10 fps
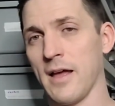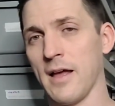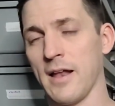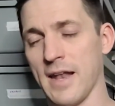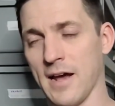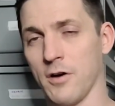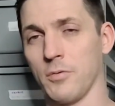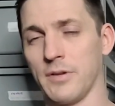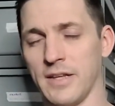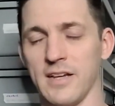And now,
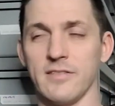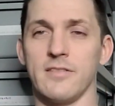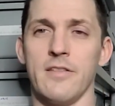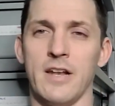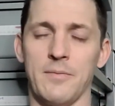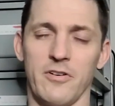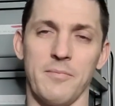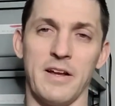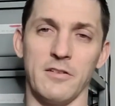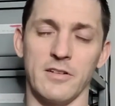yes, the number of
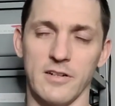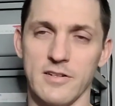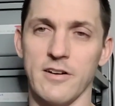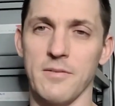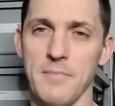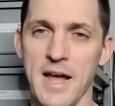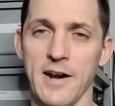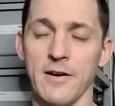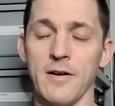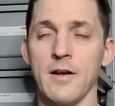males is going to start to
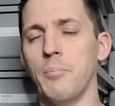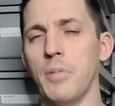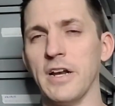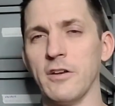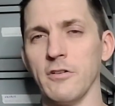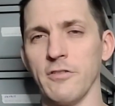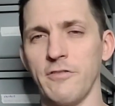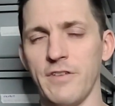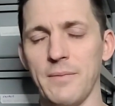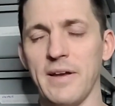matter, but your
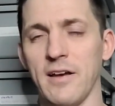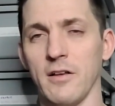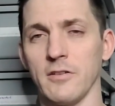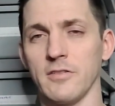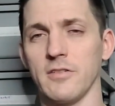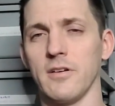females